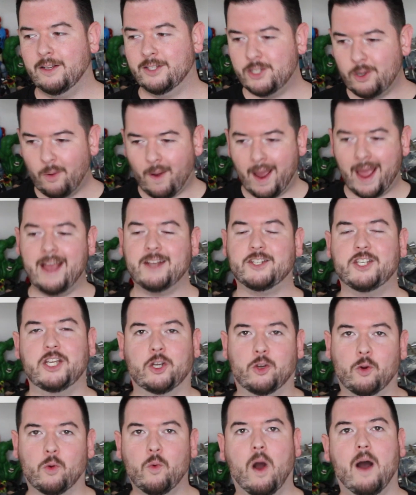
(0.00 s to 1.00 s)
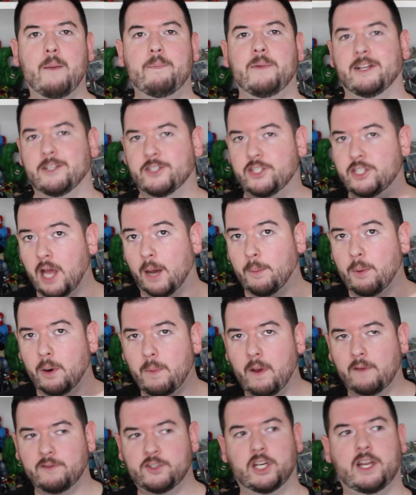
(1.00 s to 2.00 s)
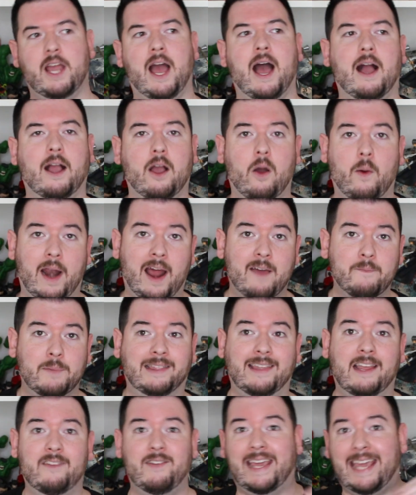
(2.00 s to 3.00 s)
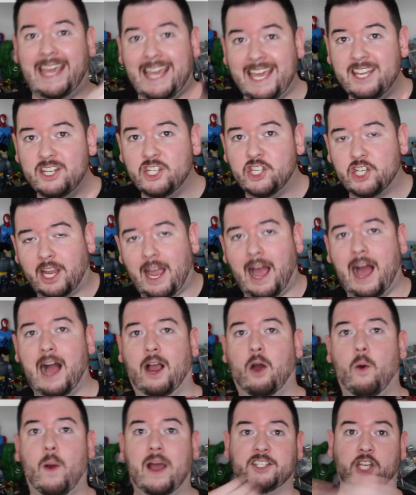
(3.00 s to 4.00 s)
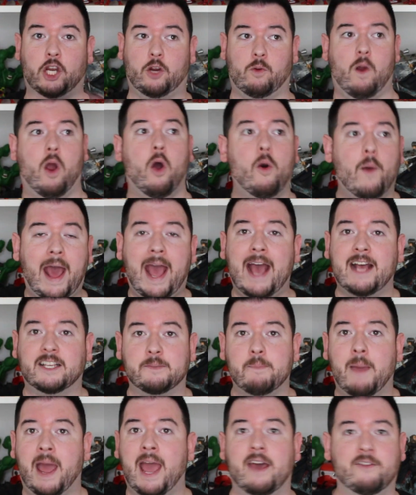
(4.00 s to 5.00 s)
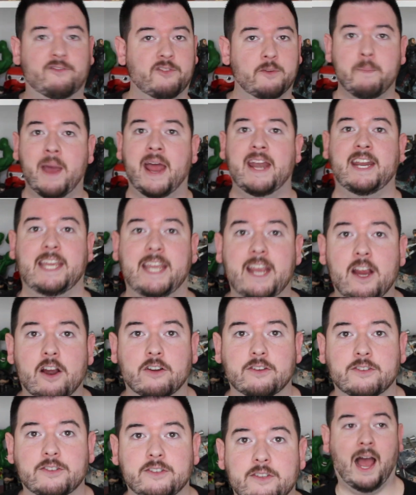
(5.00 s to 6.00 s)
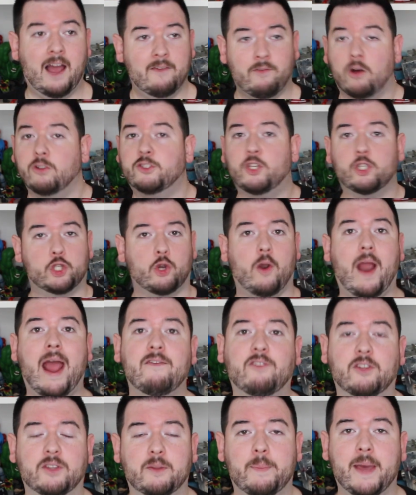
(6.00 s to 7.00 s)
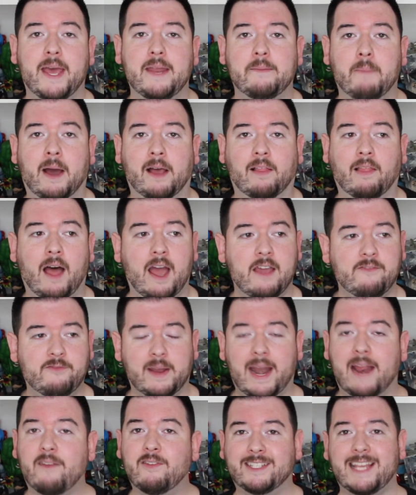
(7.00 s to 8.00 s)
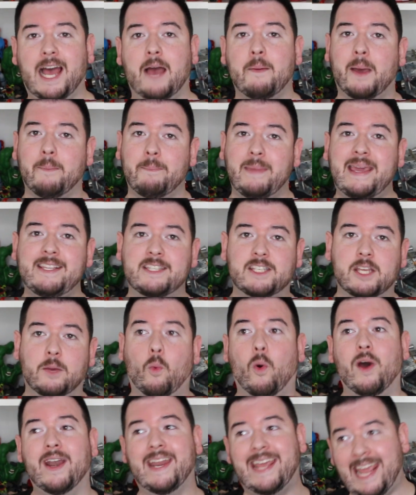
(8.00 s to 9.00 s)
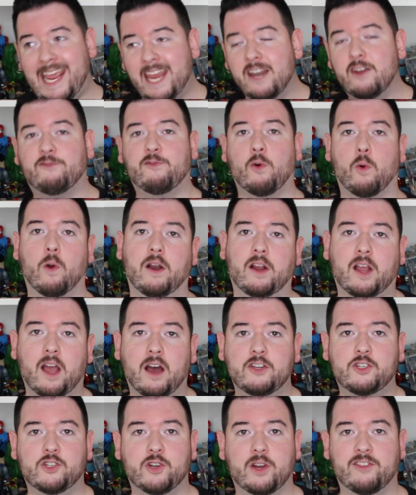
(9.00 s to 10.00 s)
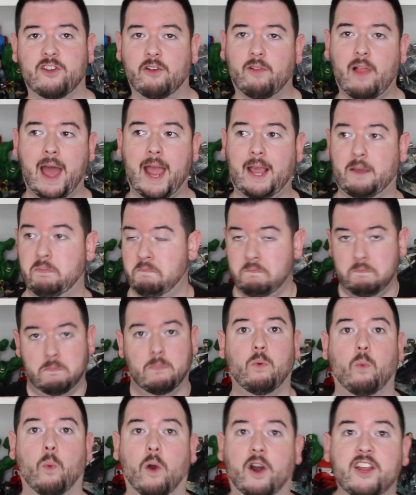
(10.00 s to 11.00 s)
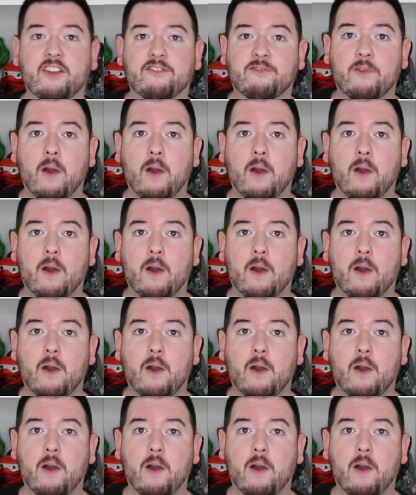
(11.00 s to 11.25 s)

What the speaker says: So I actually grew up in a suburb of Chicago, and I've been living in Chicago as a grown-ass man for many years. I've also traveled a bit in my life, and every time I meet someone in a foreign country, they're like, "Where are you